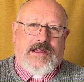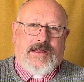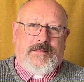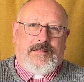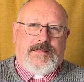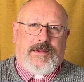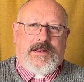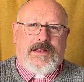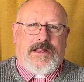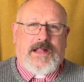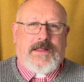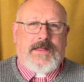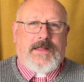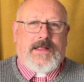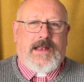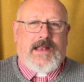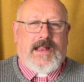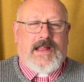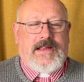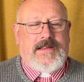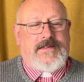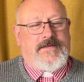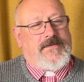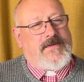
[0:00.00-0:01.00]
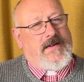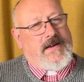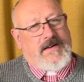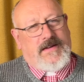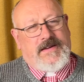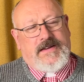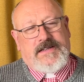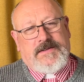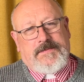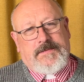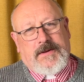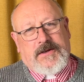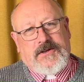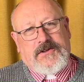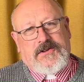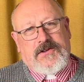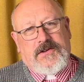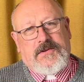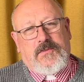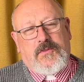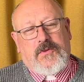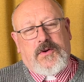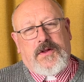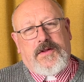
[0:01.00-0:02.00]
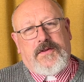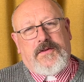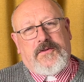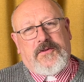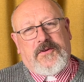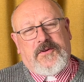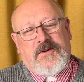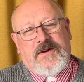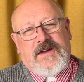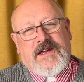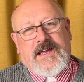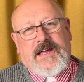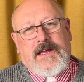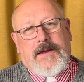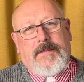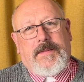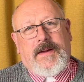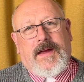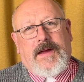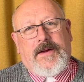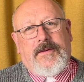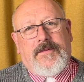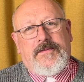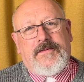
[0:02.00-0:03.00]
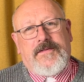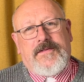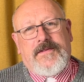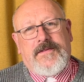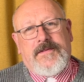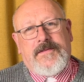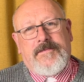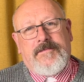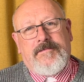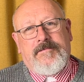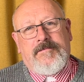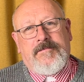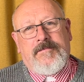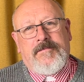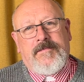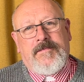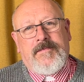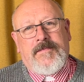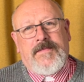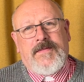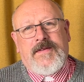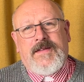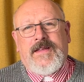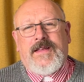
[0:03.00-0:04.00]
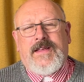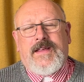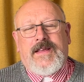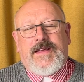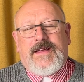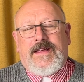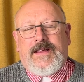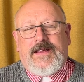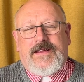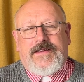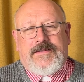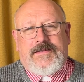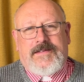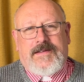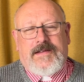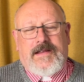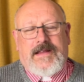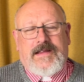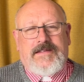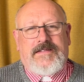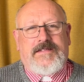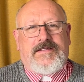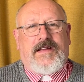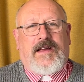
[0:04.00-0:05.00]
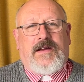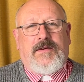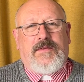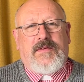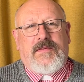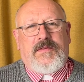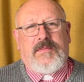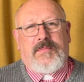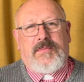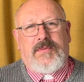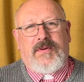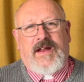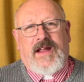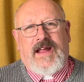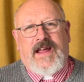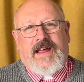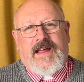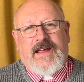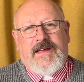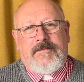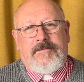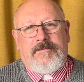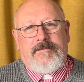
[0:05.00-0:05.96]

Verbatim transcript: but nonetheless very special and worth talking about. So let's start with prayer.